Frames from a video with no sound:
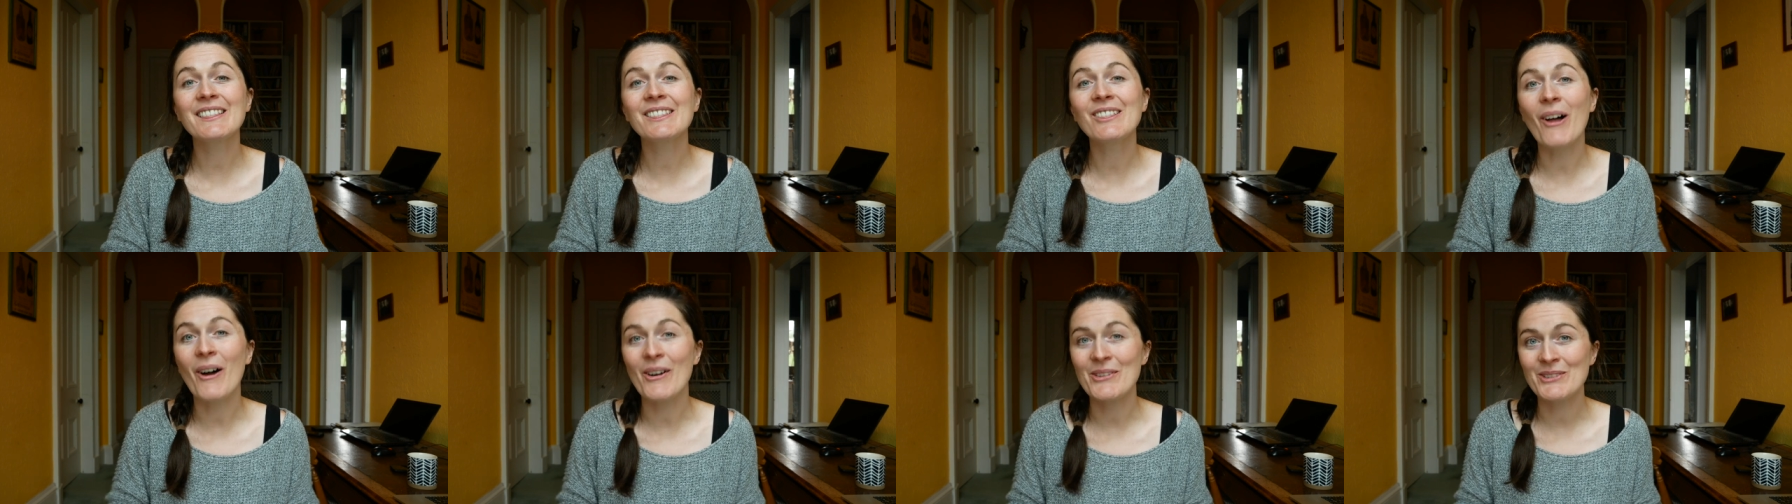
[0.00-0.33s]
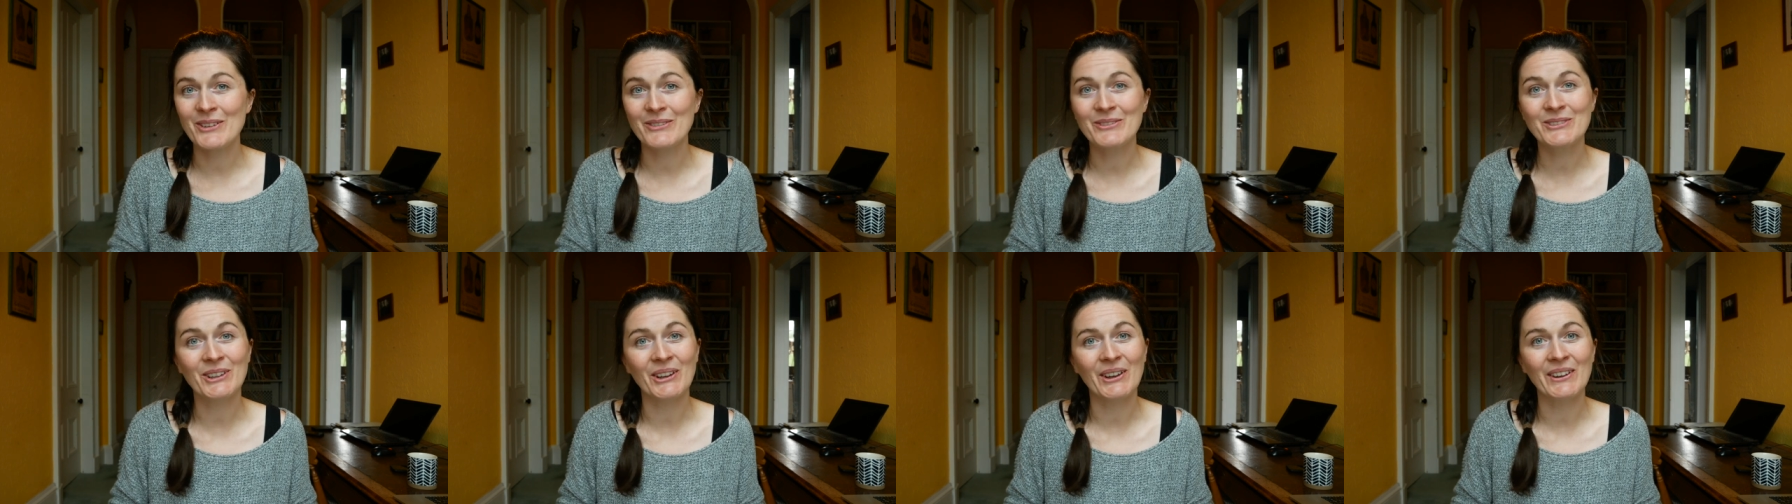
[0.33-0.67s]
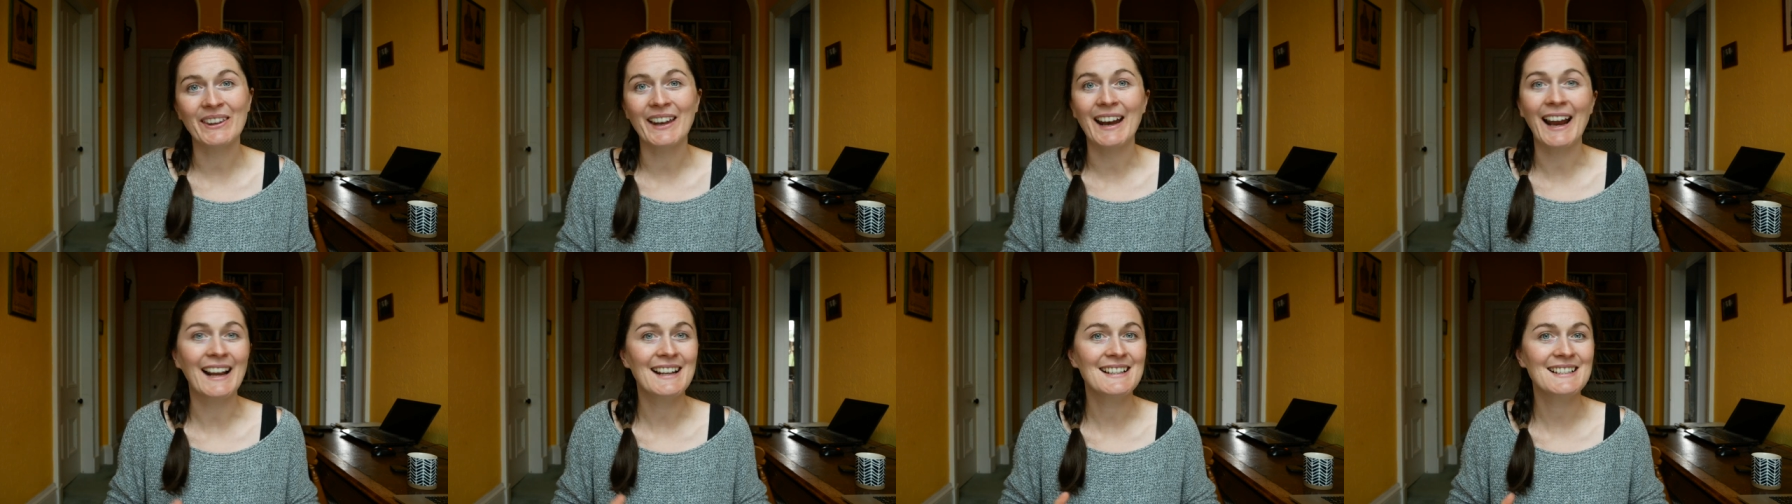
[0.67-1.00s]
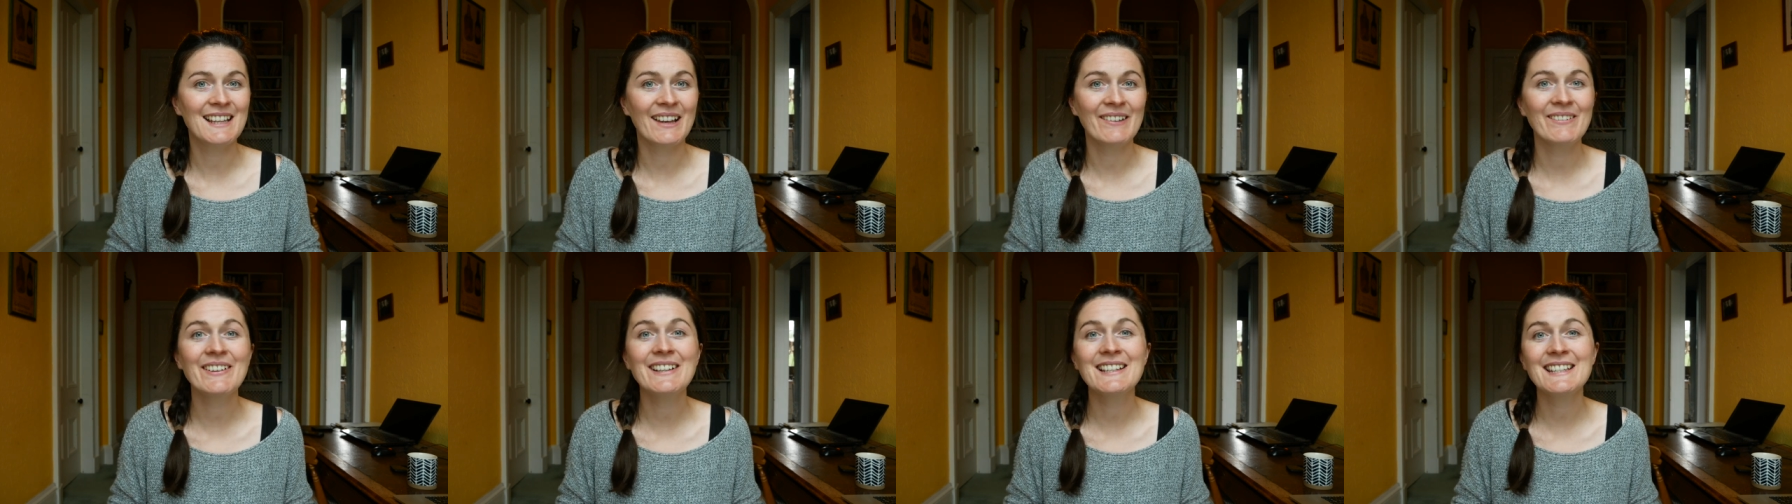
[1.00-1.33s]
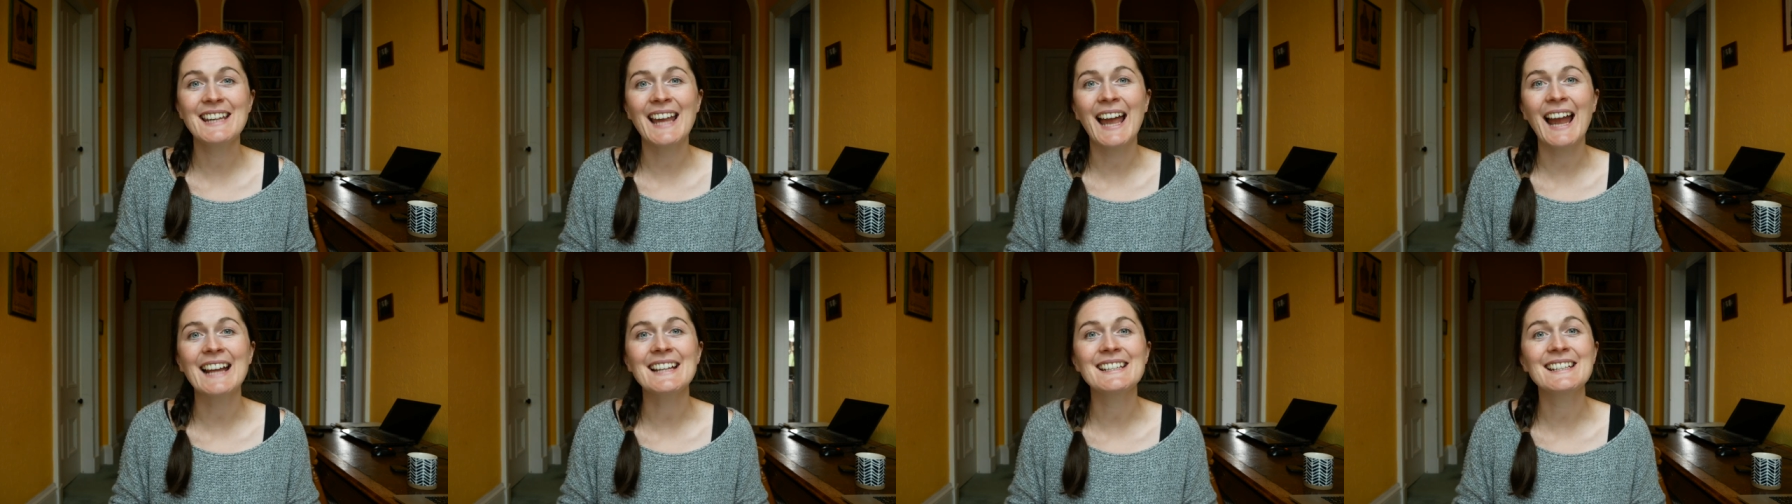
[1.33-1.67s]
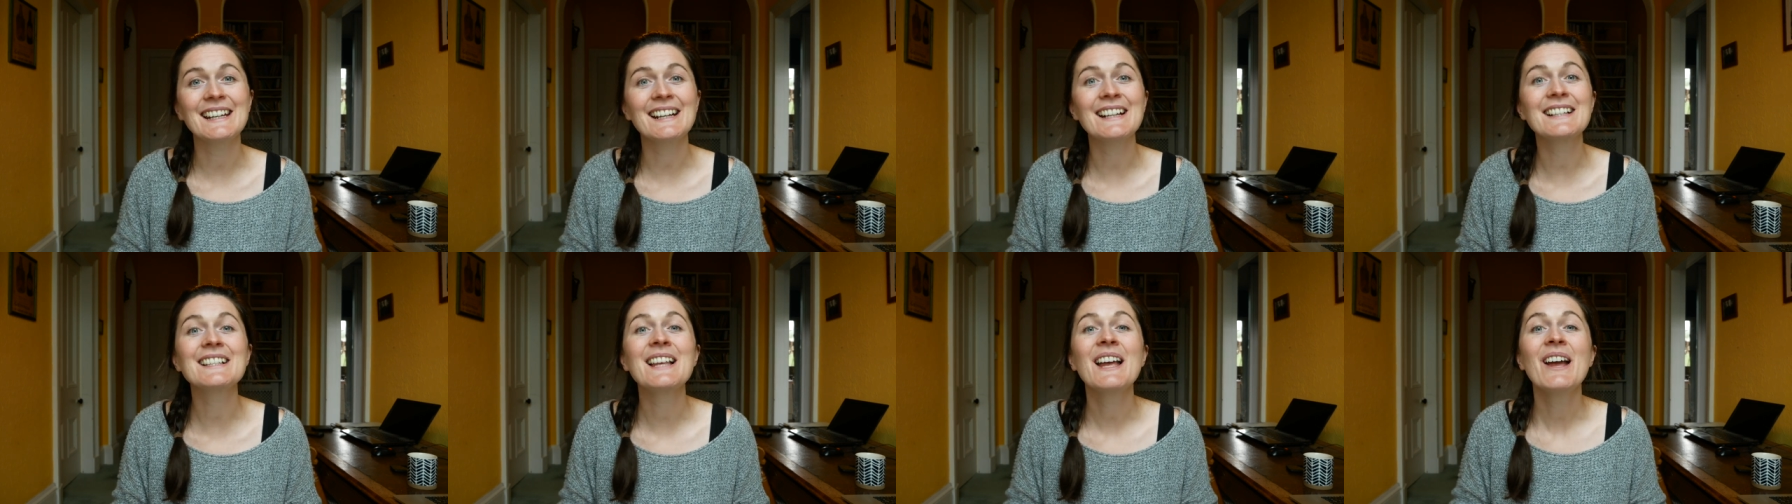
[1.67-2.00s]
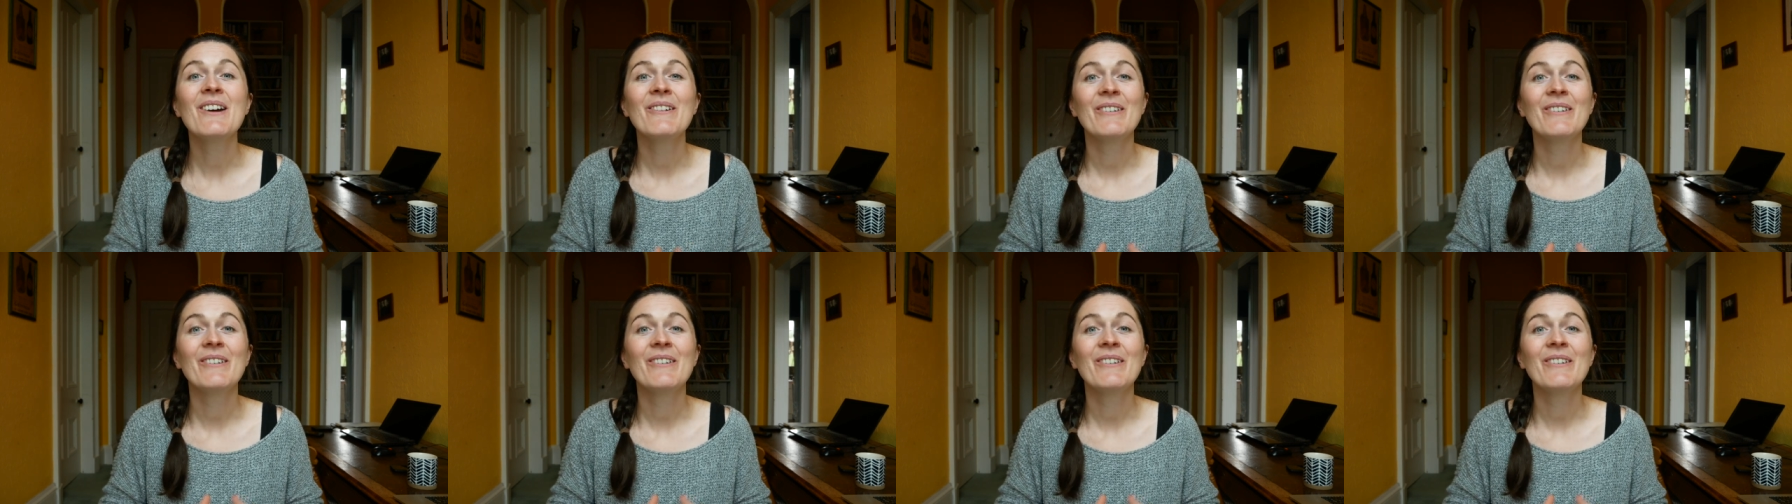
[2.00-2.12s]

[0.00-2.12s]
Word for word: lots of toddler activity ideas,